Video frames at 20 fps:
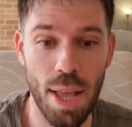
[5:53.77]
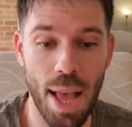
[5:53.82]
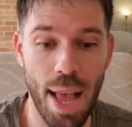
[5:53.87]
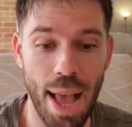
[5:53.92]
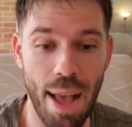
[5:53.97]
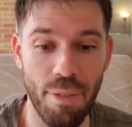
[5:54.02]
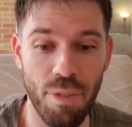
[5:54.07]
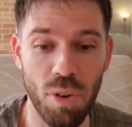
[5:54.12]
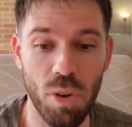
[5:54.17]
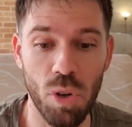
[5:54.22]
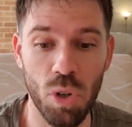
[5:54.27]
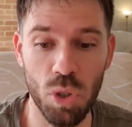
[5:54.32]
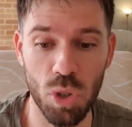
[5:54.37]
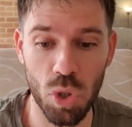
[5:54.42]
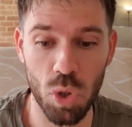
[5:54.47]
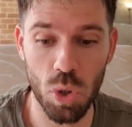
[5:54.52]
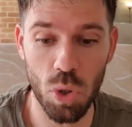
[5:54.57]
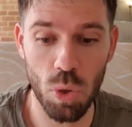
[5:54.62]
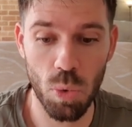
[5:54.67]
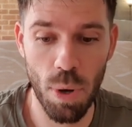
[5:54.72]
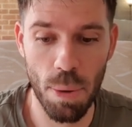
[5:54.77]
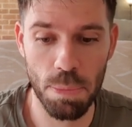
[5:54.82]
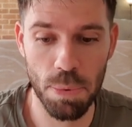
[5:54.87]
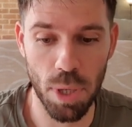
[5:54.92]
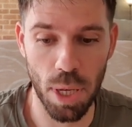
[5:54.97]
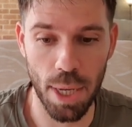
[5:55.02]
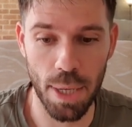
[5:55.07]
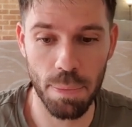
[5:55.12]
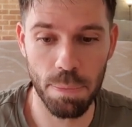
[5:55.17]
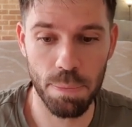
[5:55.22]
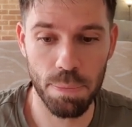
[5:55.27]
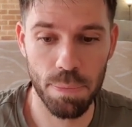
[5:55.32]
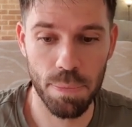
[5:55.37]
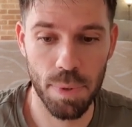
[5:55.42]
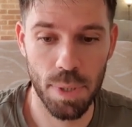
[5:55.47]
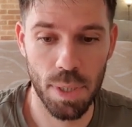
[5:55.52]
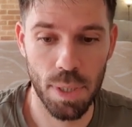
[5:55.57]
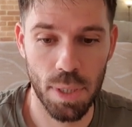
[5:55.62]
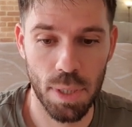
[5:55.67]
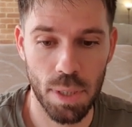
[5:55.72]
have on your website.
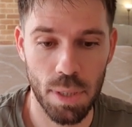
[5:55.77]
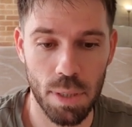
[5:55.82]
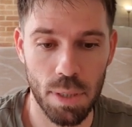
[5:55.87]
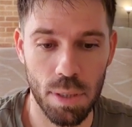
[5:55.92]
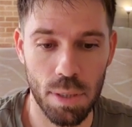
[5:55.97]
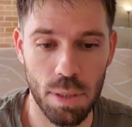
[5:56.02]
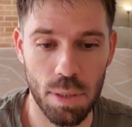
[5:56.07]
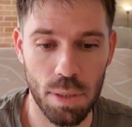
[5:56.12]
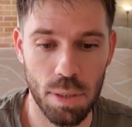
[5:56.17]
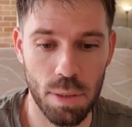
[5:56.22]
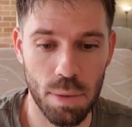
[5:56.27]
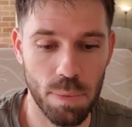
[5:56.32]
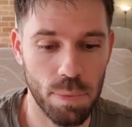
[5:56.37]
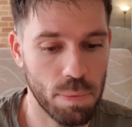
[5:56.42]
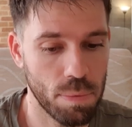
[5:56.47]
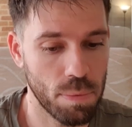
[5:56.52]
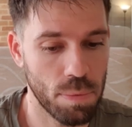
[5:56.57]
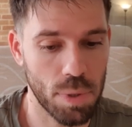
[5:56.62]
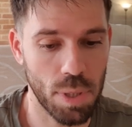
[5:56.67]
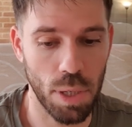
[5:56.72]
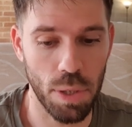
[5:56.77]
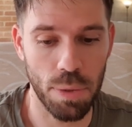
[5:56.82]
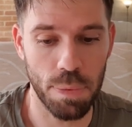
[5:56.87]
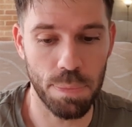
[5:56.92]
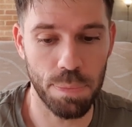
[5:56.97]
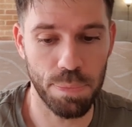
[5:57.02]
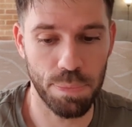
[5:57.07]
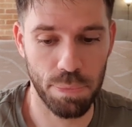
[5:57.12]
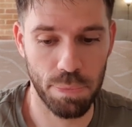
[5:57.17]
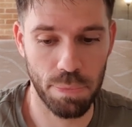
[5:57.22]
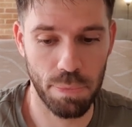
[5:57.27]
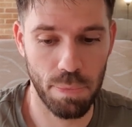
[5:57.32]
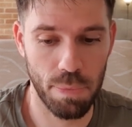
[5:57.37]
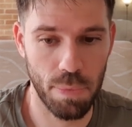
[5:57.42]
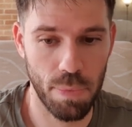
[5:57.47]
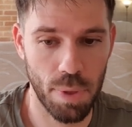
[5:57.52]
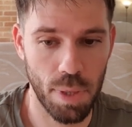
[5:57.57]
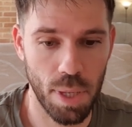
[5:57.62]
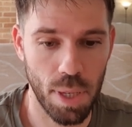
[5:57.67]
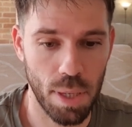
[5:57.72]
So
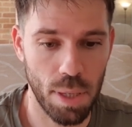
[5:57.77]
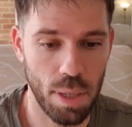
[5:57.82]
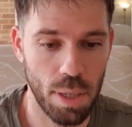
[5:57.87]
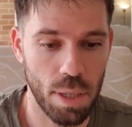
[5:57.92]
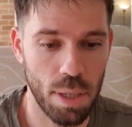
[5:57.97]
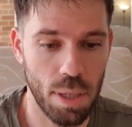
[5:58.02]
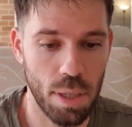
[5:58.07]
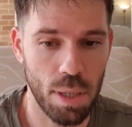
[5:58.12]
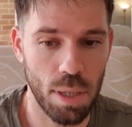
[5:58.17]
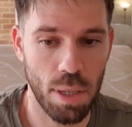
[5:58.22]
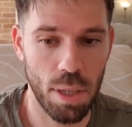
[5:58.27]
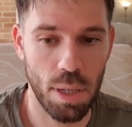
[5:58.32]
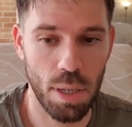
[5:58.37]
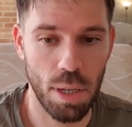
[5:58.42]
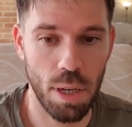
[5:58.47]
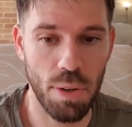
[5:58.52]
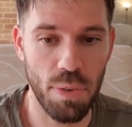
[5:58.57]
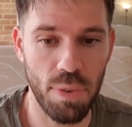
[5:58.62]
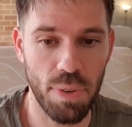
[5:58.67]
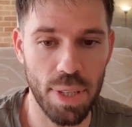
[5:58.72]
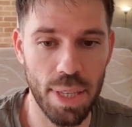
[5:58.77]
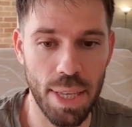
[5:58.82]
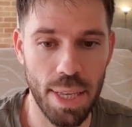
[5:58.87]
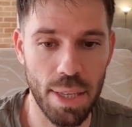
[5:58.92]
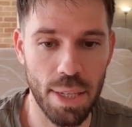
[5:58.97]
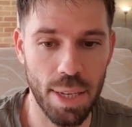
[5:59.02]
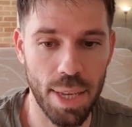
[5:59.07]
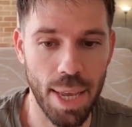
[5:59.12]
hopefully you're